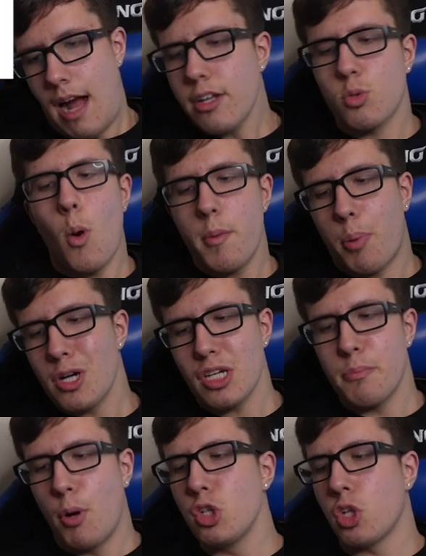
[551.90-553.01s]
How does one person
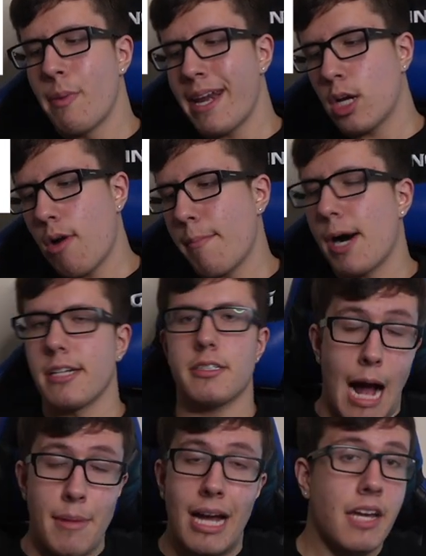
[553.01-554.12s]
pull so many grandmas?
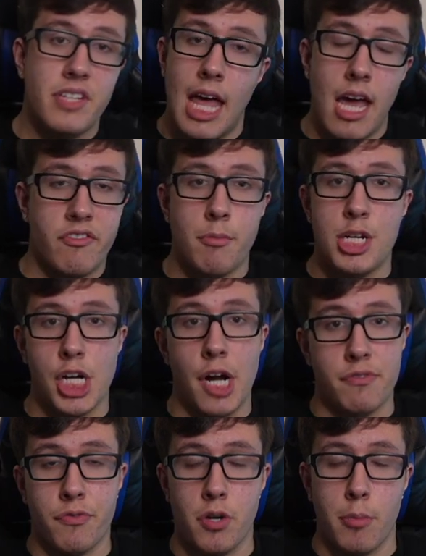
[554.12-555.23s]
I'm not giving that information out
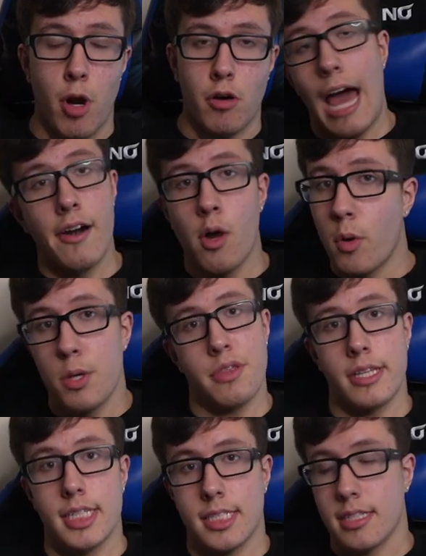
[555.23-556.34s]
for free, bro. I don't know what you
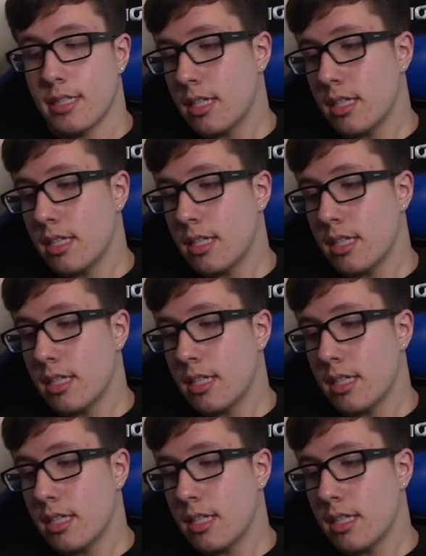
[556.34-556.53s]
think this is.